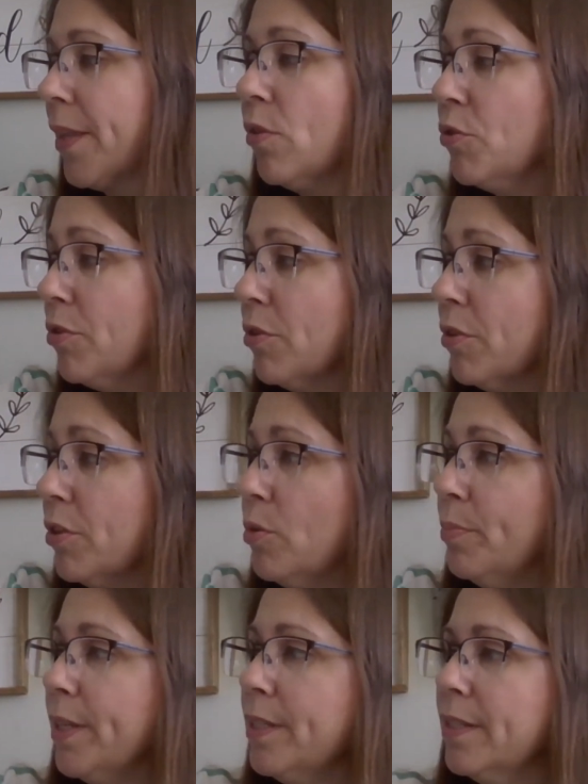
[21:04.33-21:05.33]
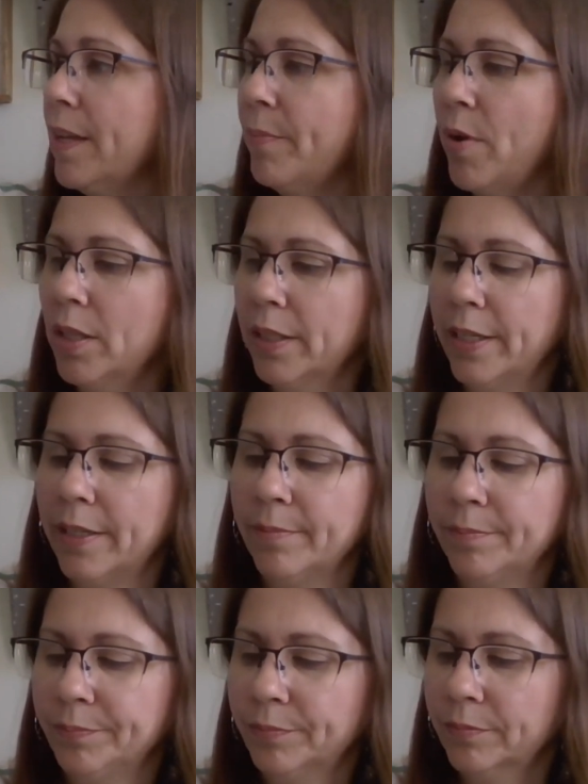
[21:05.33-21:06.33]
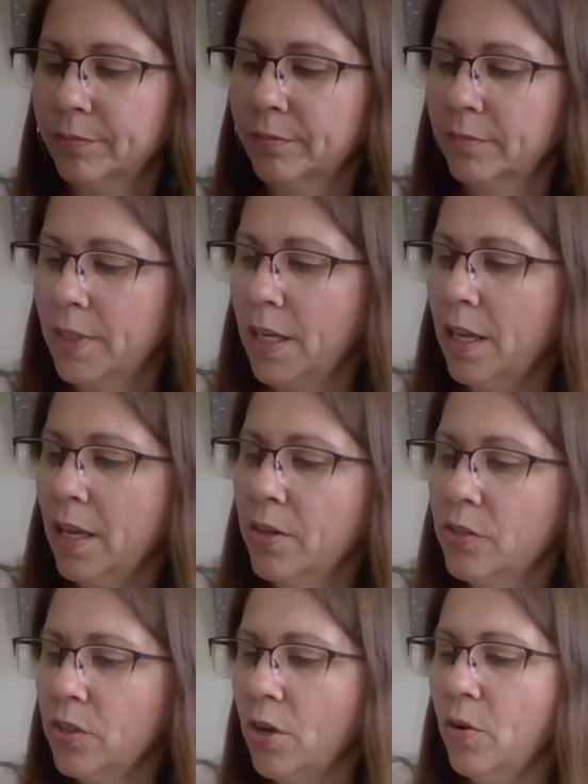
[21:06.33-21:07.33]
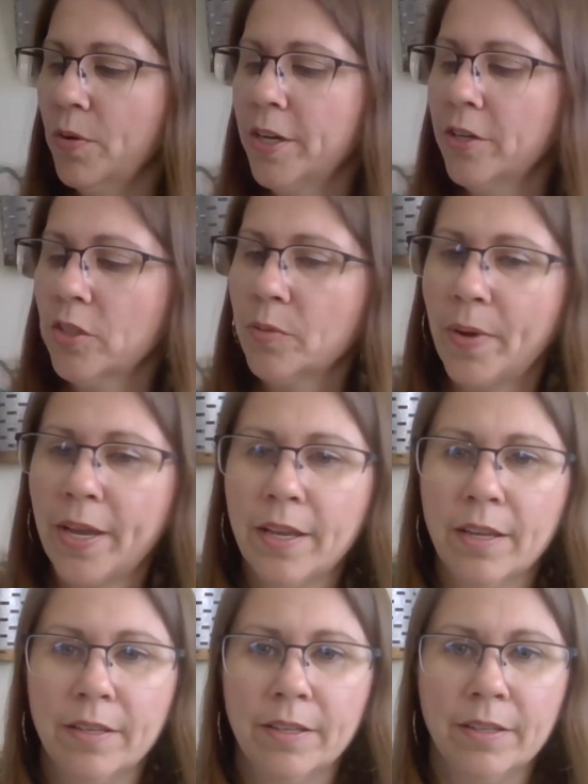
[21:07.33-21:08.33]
Those are the only two places I bought linen. So here's my